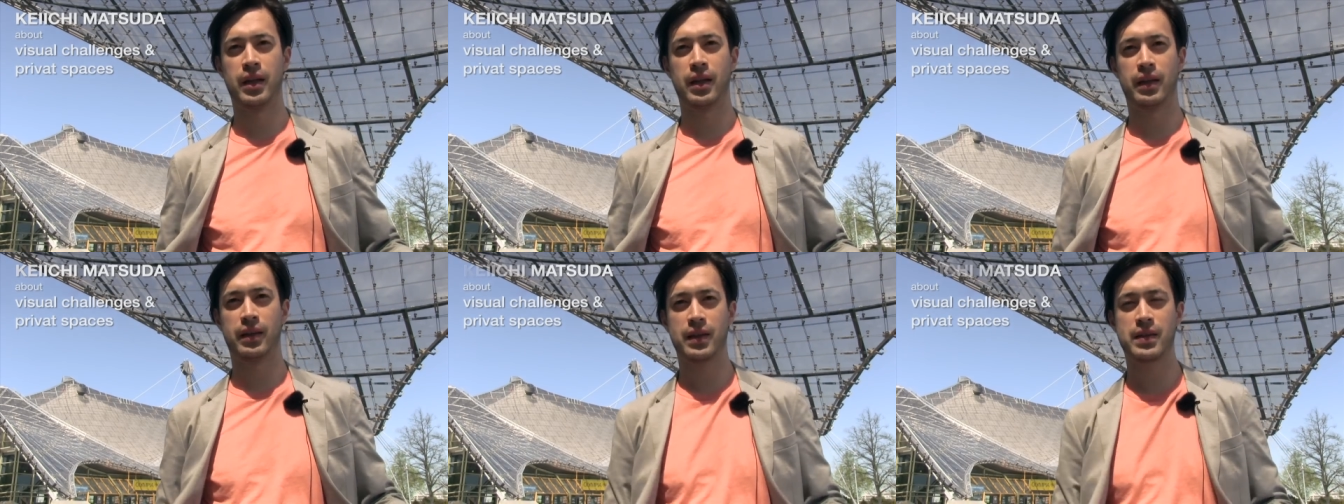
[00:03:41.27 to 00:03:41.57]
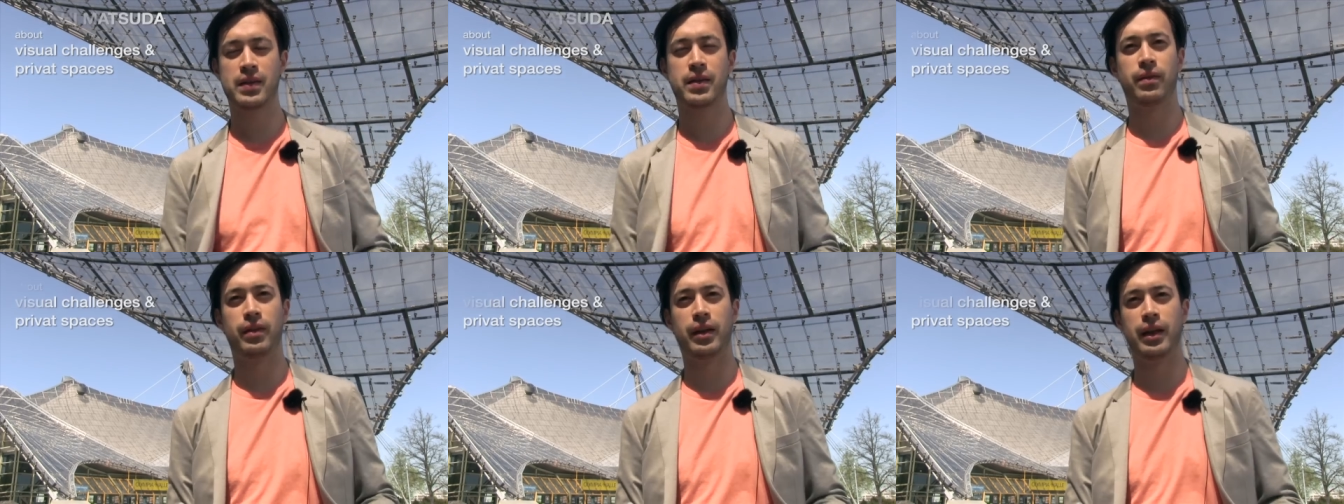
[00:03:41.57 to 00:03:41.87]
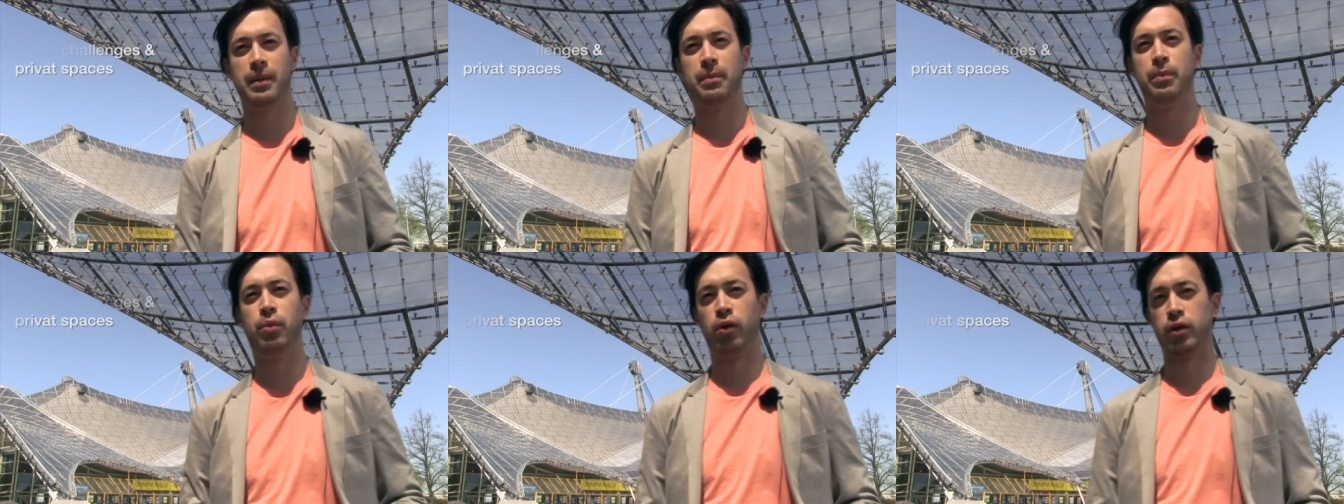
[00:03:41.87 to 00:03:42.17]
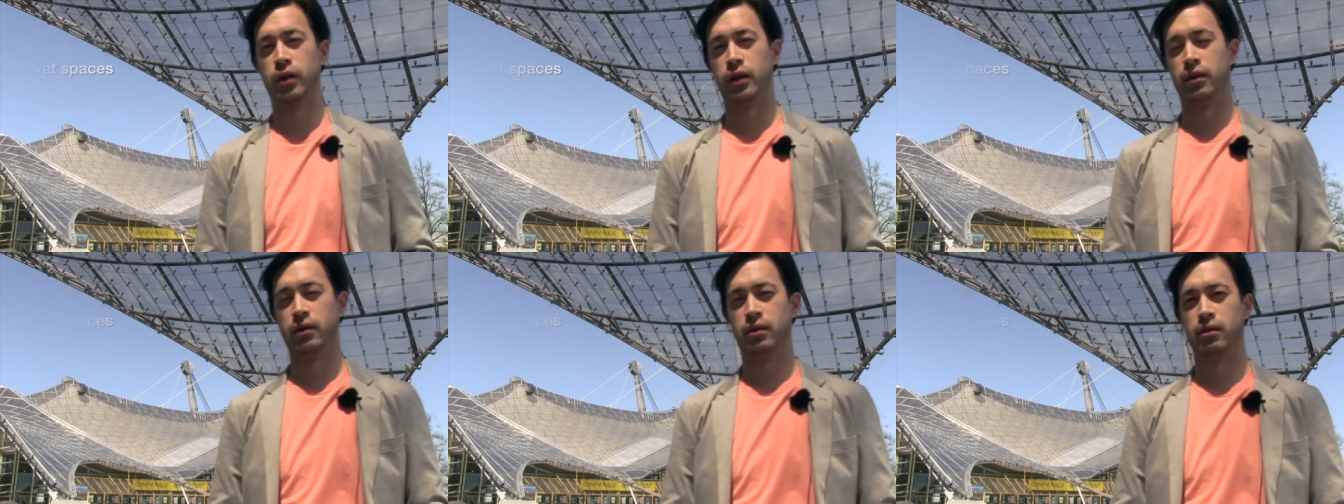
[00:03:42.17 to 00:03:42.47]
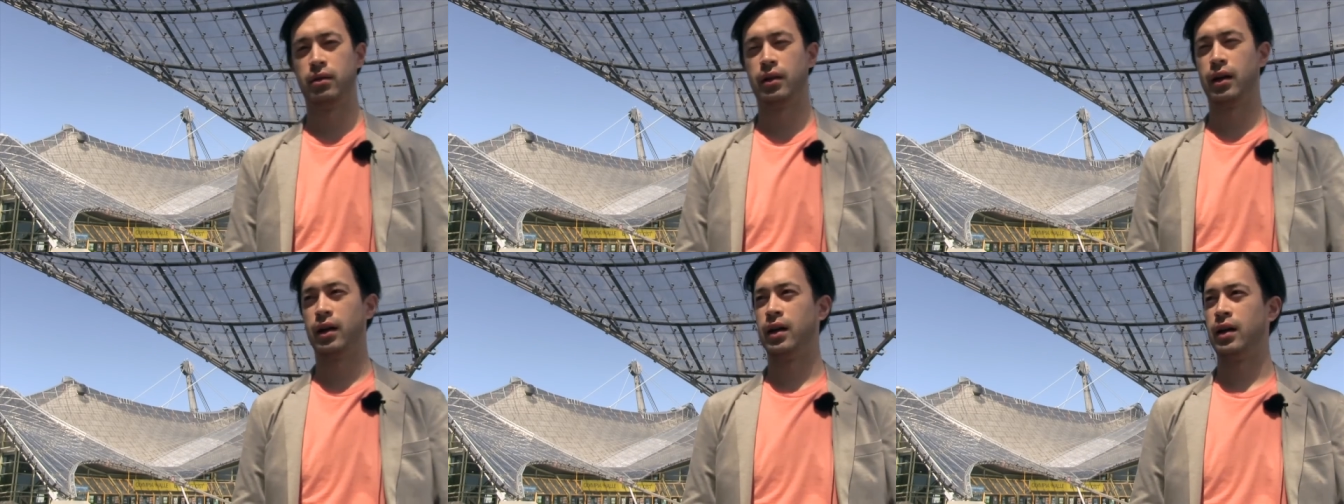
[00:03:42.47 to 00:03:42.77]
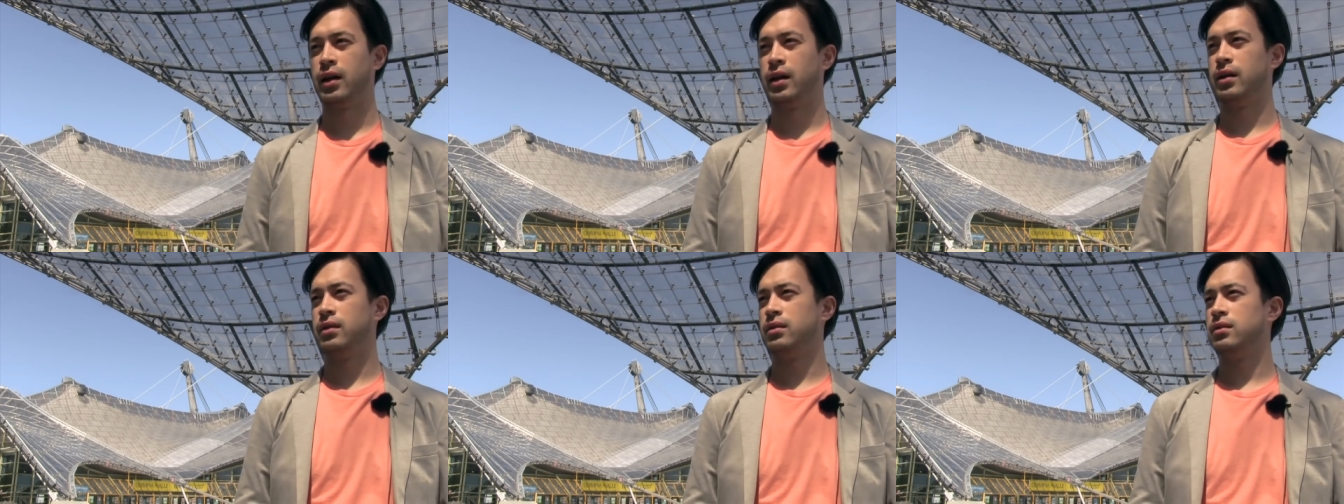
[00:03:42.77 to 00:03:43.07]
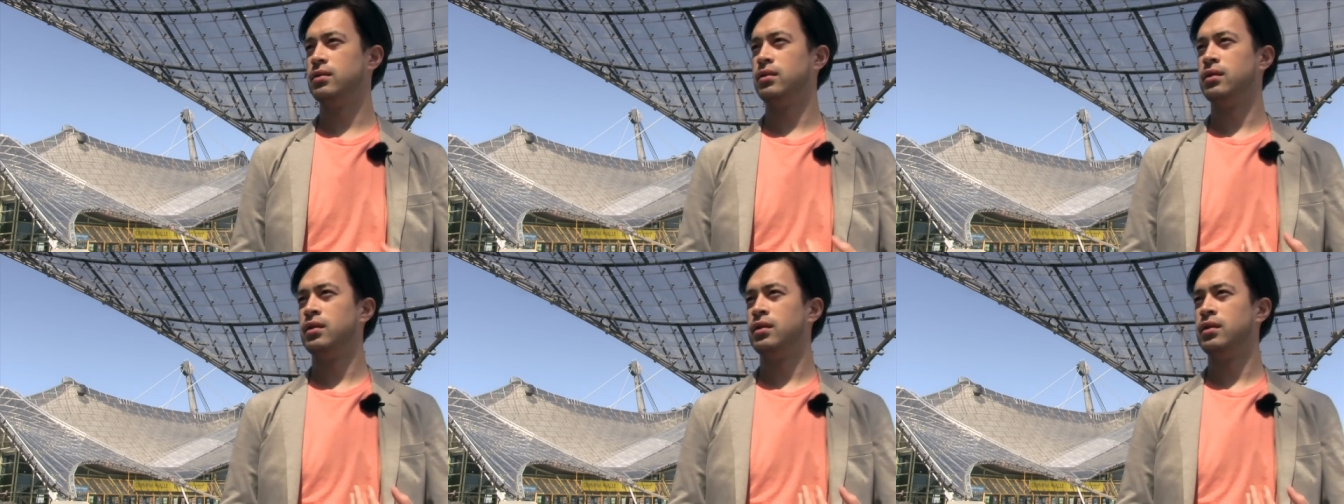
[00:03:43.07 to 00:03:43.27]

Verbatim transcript: And that's a really important uh,